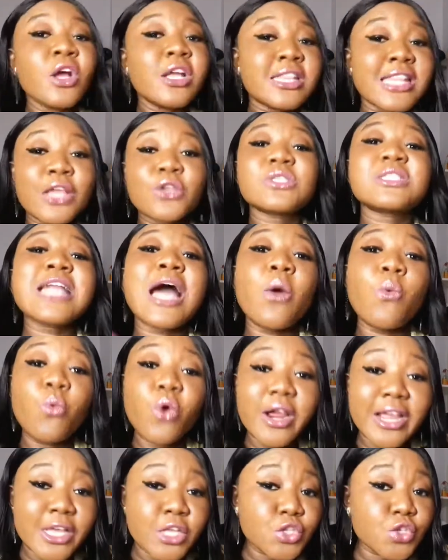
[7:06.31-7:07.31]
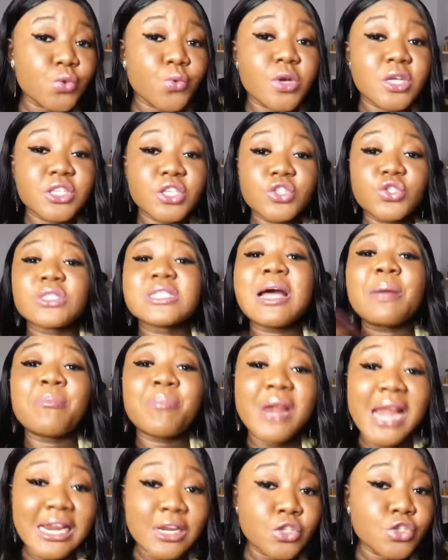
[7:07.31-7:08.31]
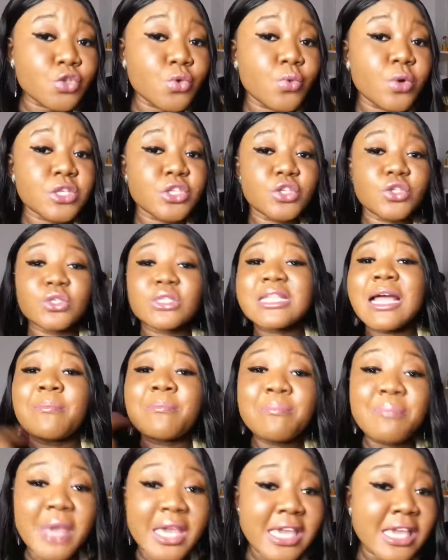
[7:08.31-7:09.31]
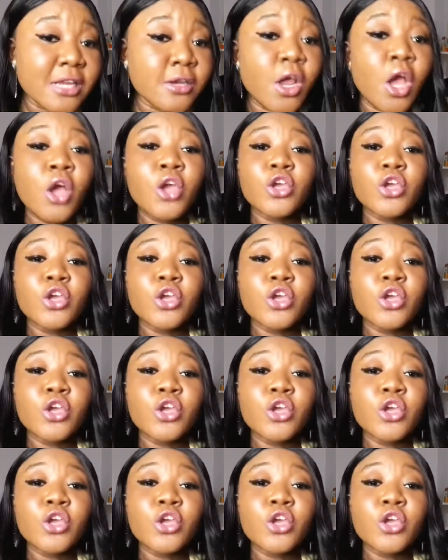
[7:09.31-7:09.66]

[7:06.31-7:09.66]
Then you start working towards it, you start planning towards it, you start making